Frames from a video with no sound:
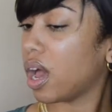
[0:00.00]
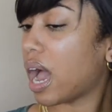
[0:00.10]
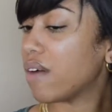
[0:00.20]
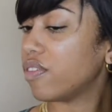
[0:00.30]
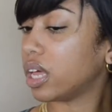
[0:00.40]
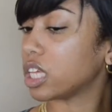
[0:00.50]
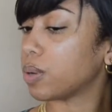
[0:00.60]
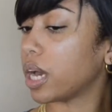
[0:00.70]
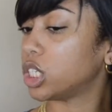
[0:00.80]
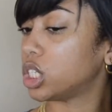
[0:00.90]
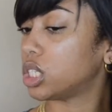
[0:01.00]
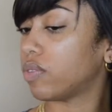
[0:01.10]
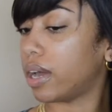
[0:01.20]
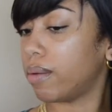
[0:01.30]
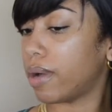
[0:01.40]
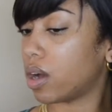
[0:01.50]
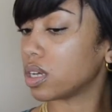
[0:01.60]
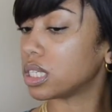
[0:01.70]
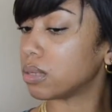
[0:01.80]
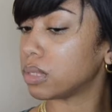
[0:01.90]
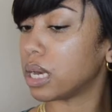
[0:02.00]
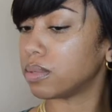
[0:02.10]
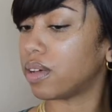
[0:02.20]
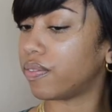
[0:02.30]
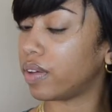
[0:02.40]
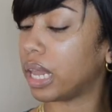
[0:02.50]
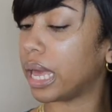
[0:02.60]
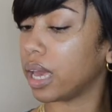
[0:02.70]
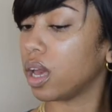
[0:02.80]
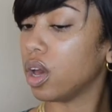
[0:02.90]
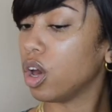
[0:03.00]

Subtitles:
I feel like it's probably just the right amount, because sometimes I feel like